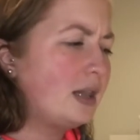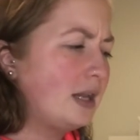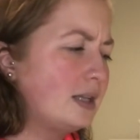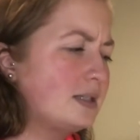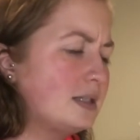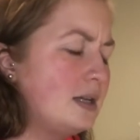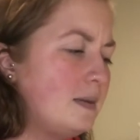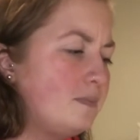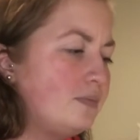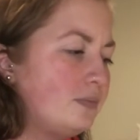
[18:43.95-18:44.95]
Like it's
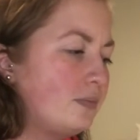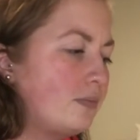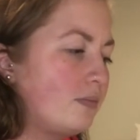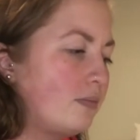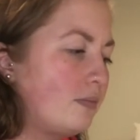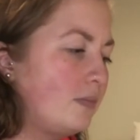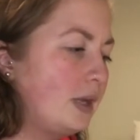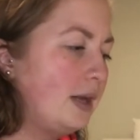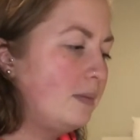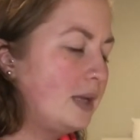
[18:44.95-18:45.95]

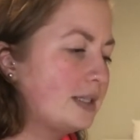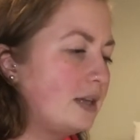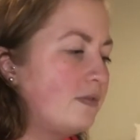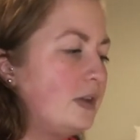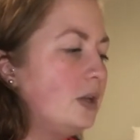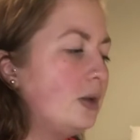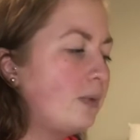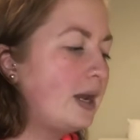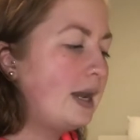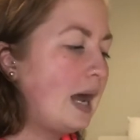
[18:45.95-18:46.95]
because I feel like
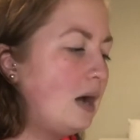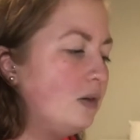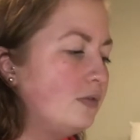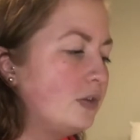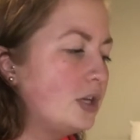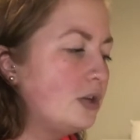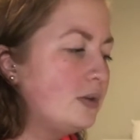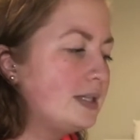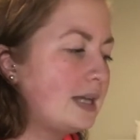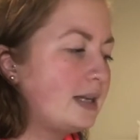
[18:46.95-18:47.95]
right now for you,
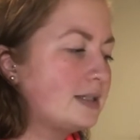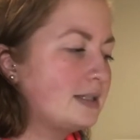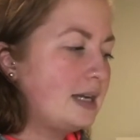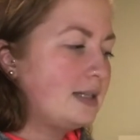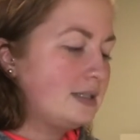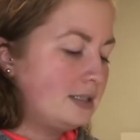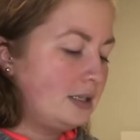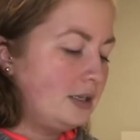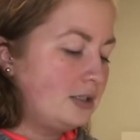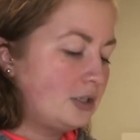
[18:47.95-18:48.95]
it's at a
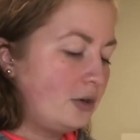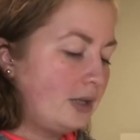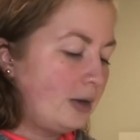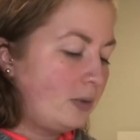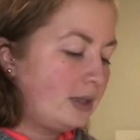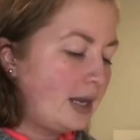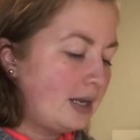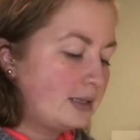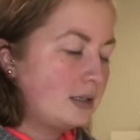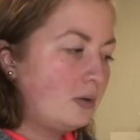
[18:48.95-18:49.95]
standstill. And so you're like, what the heck
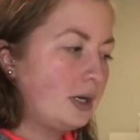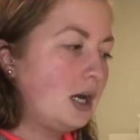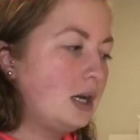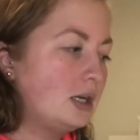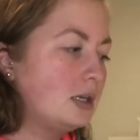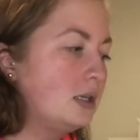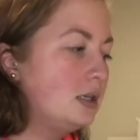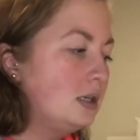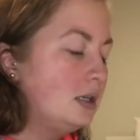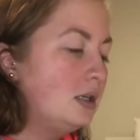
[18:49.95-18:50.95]
is going on?
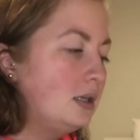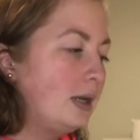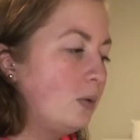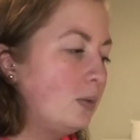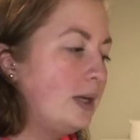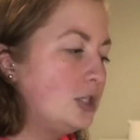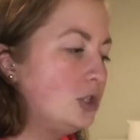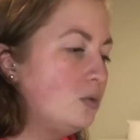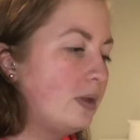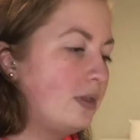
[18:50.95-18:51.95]
Like, what do I do
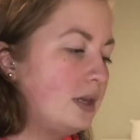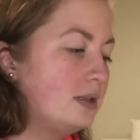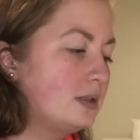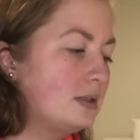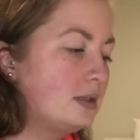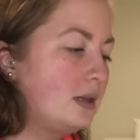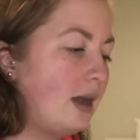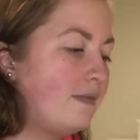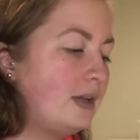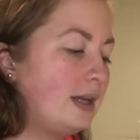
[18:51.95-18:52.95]
with this? I
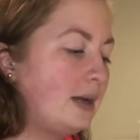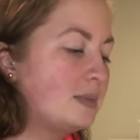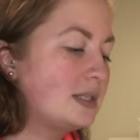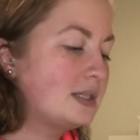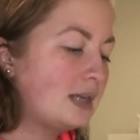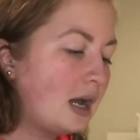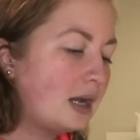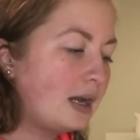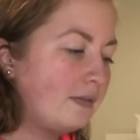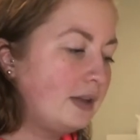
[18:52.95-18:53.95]
feel like I'm stuck.
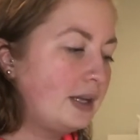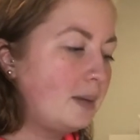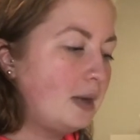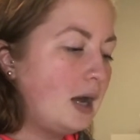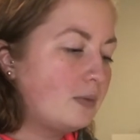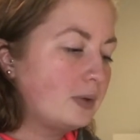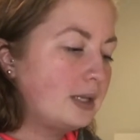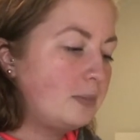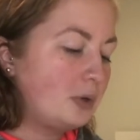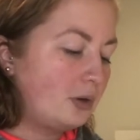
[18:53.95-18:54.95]
I feel like I'm not really
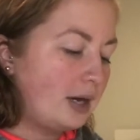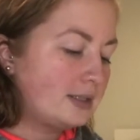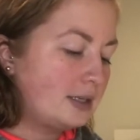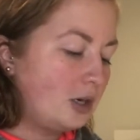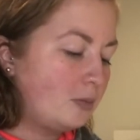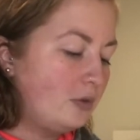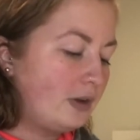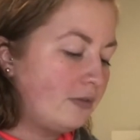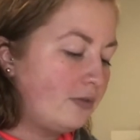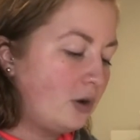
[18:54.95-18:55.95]
progressing or moving
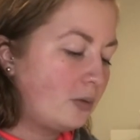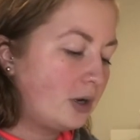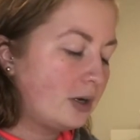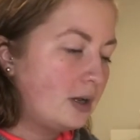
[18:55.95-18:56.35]
forward.